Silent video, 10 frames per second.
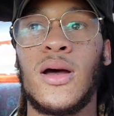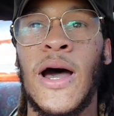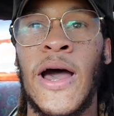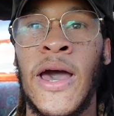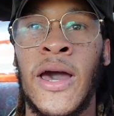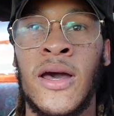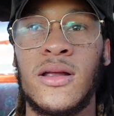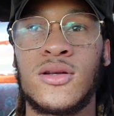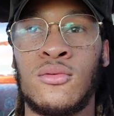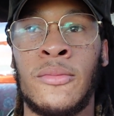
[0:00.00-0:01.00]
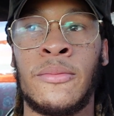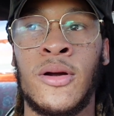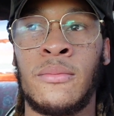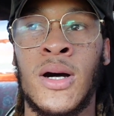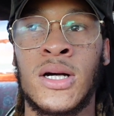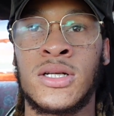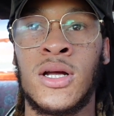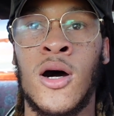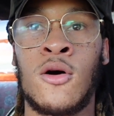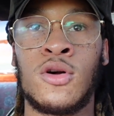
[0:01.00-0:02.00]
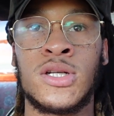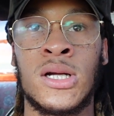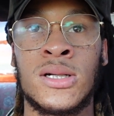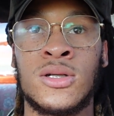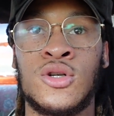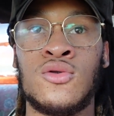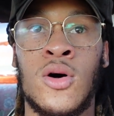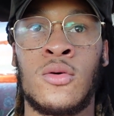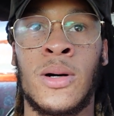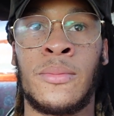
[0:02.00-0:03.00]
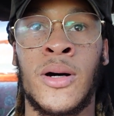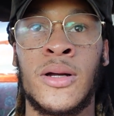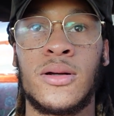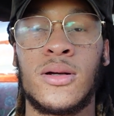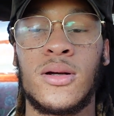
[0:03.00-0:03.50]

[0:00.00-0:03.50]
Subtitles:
I had to remember him by, because he always loved to chew on my bike.